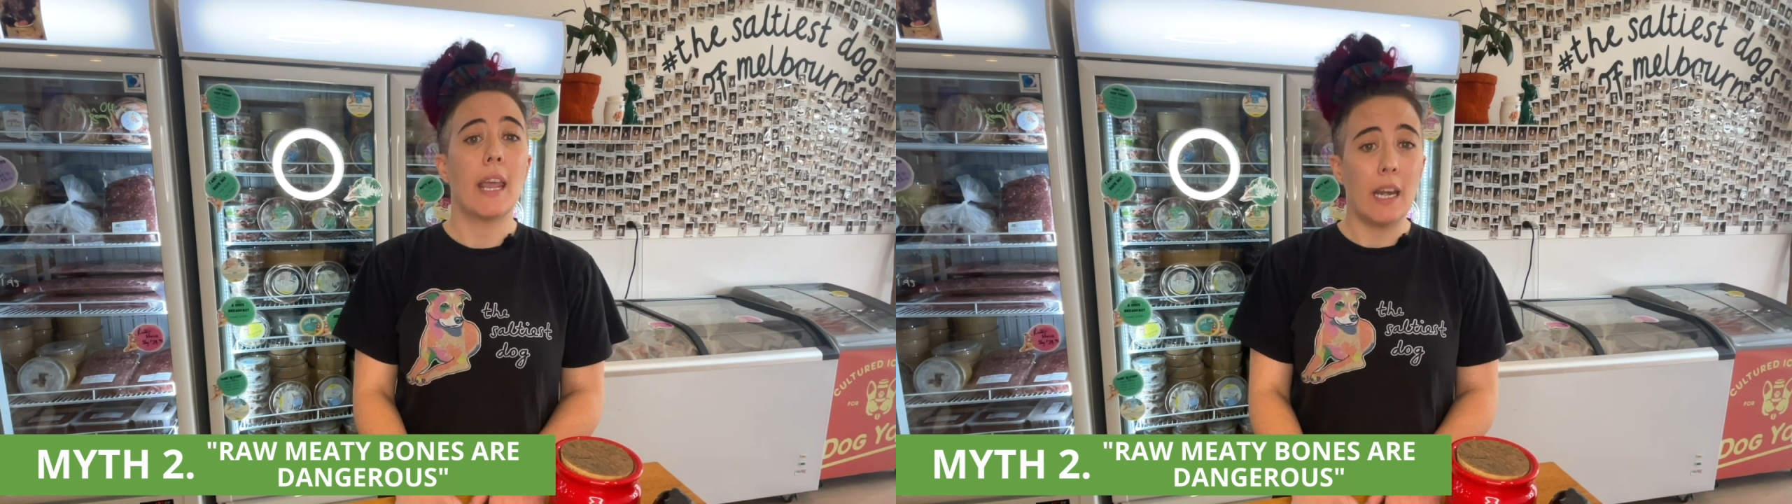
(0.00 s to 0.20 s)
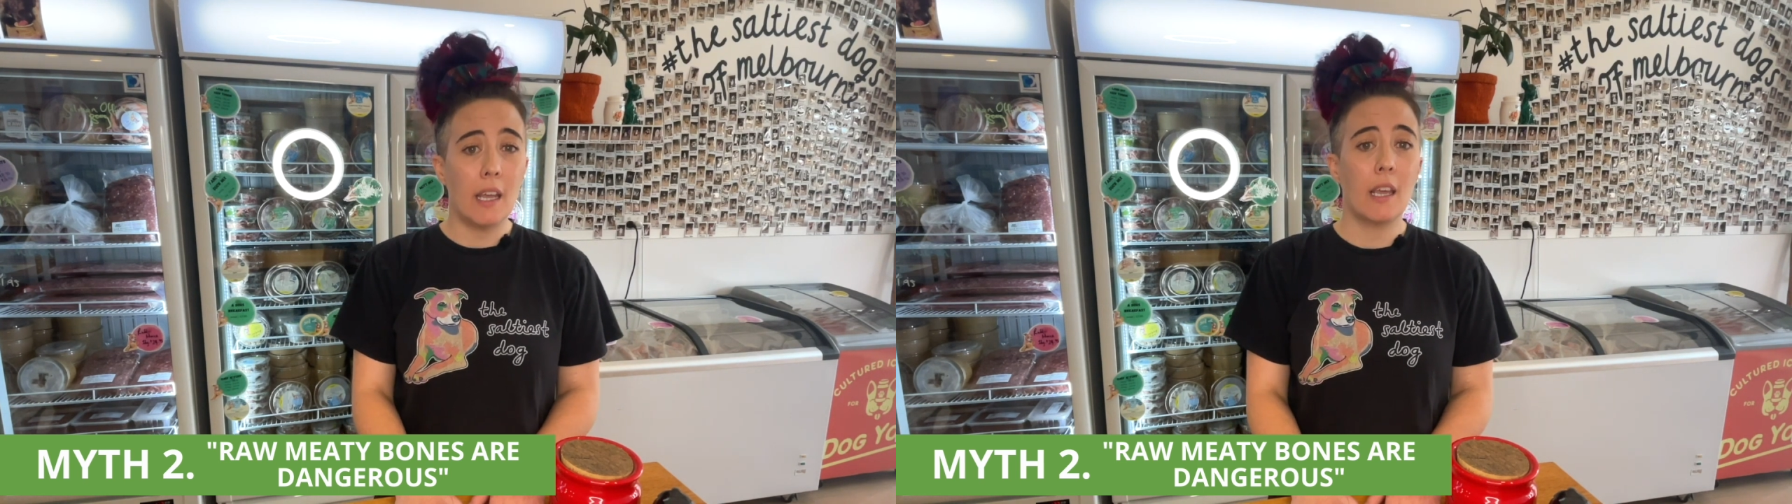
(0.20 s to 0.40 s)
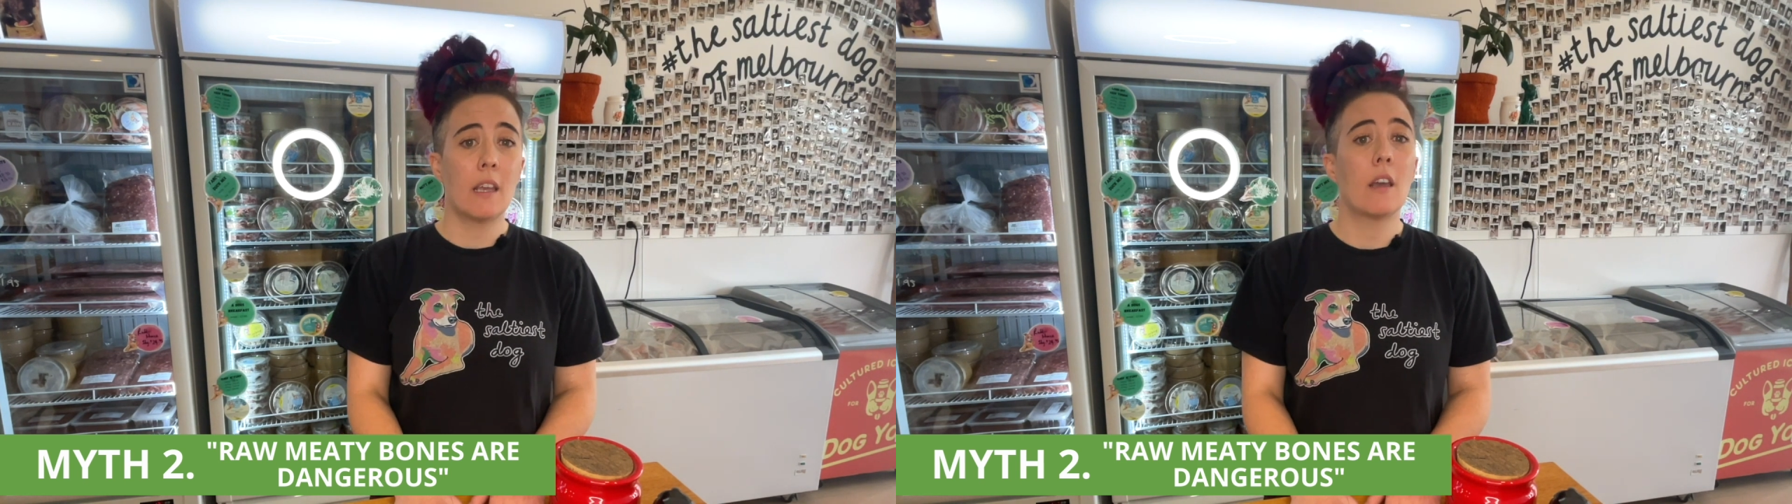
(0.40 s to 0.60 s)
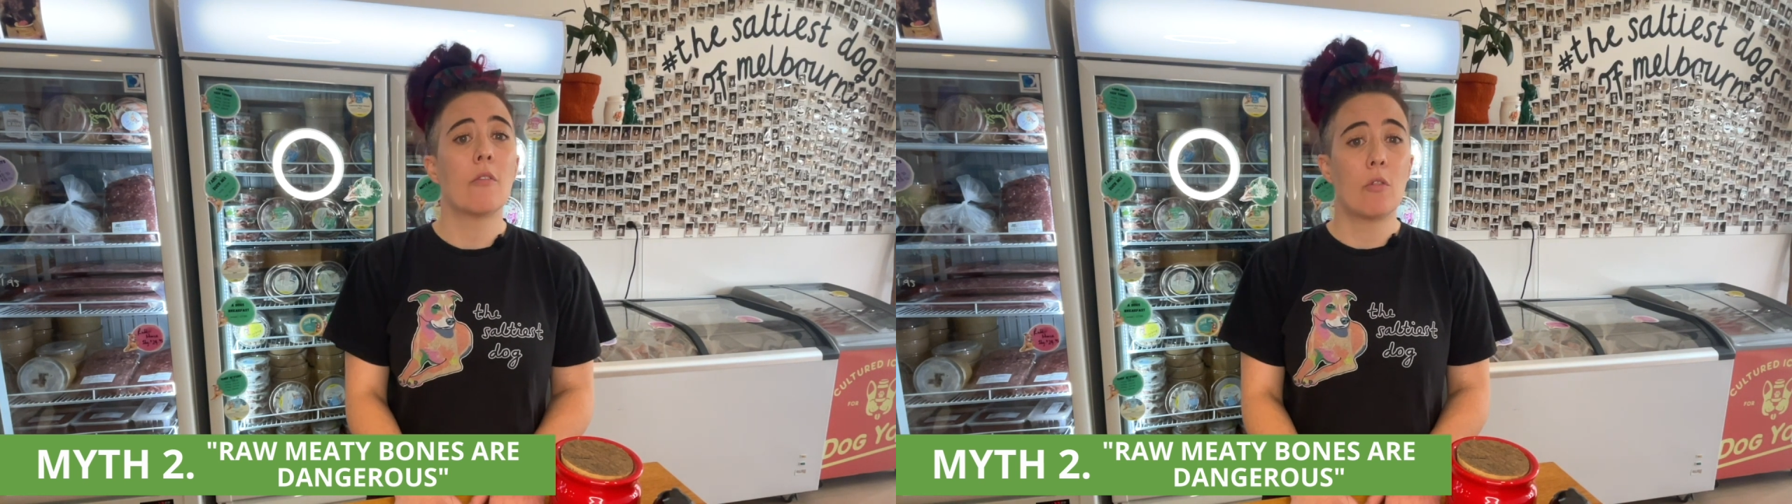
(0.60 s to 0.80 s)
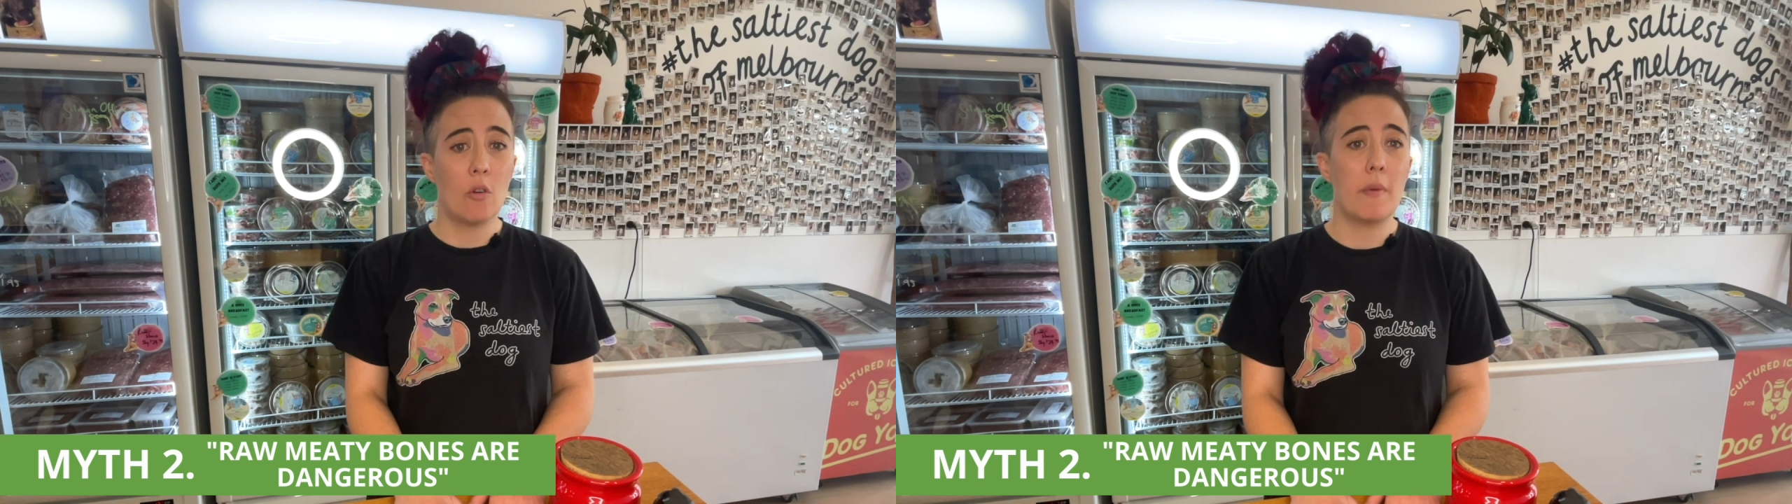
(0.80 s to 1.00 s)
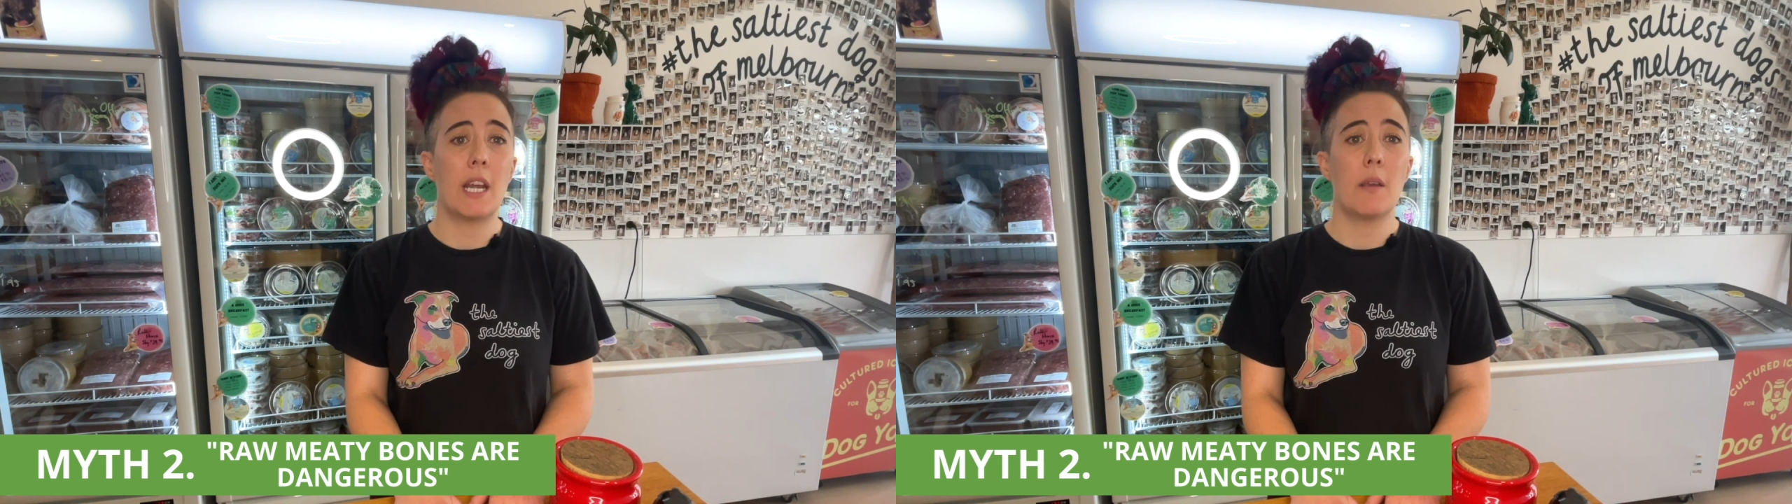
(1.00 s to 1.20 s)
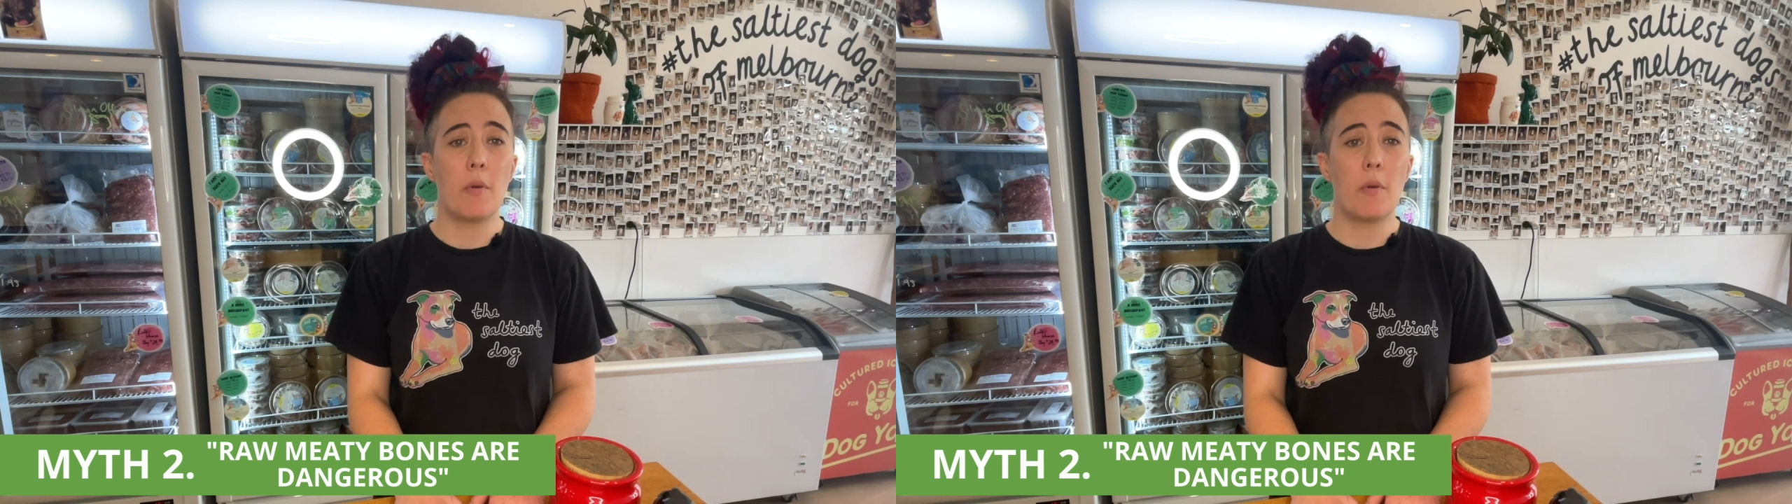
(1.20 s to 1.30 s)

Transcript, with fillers: eating raw meaty